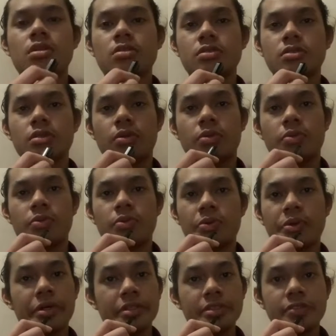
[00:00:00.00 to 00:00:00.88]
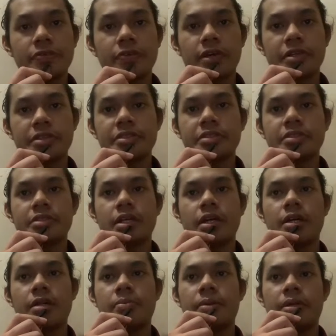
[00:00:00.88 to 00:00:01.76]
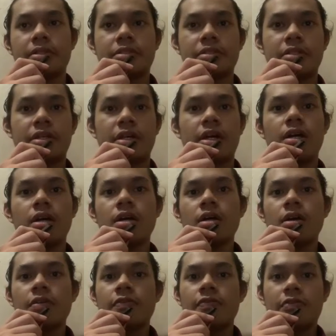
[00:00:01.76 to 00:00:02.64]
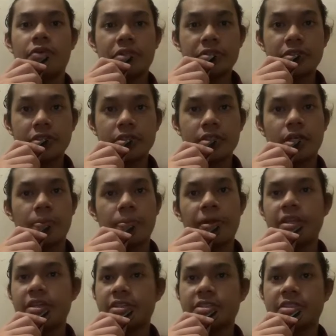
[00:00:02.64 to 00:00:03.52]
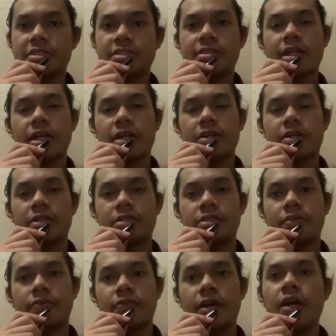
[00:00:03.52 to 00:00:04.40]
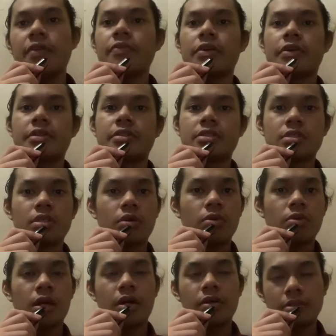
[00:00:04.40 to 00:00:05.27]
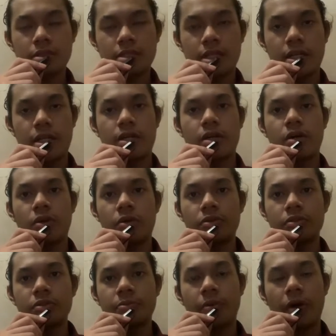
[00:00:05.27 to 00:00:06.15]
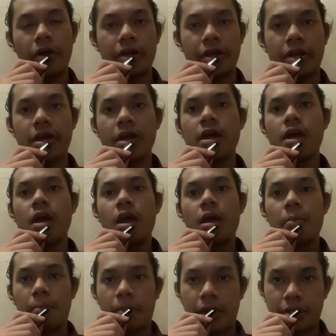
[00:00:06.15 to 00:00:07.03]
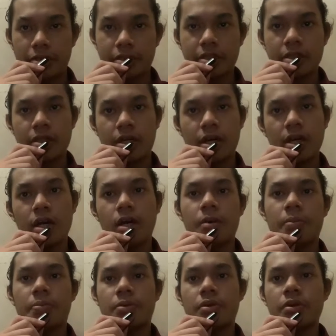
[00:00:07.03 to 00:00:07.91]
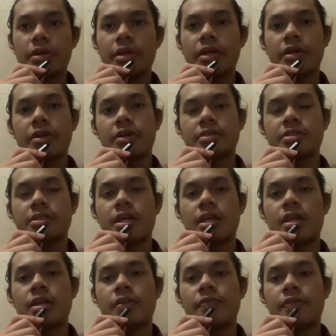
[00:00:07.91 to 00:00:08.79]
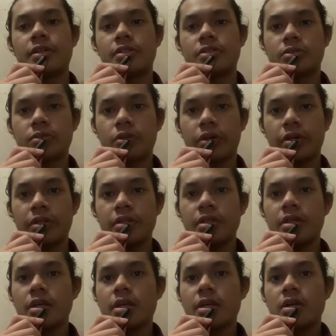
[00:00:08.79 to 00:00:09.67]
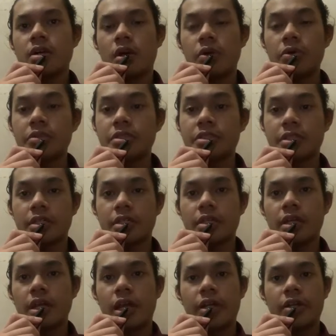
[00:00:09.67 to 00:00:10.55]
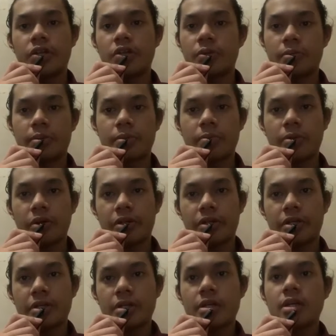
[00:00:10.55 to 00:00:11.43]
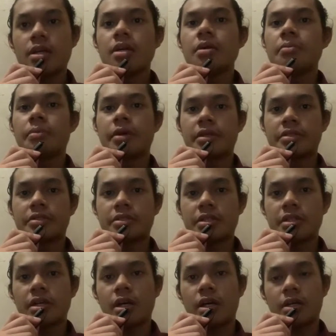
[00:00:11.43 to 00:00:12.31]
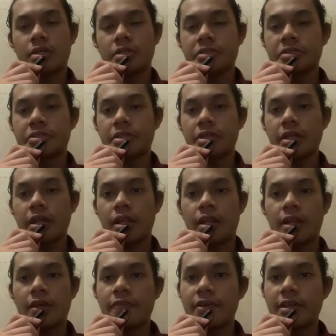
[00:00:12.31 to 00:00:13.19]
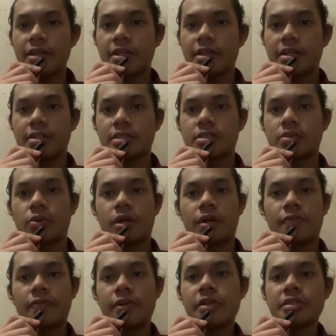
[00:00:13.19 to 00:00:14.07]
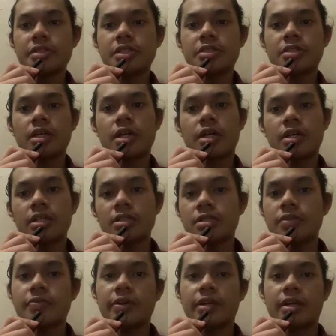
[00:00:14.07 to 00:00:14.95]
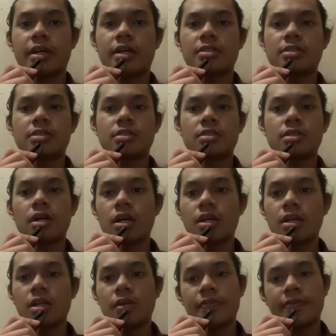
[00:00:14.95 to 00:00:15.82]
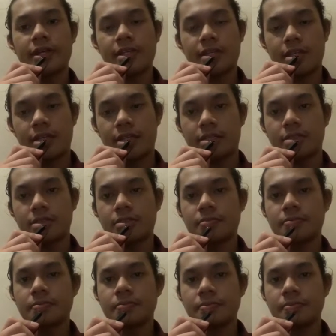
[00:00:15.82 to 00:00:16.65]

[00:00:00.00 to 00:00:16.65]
So, what is viruses and bacteria? Viruses are pathogens that cannot survive on its own outside a host body. Bacteria are prokaryotes that live in the soil, ocean, and human body. Bacteria are considered living things while viruses are classified as non-living things.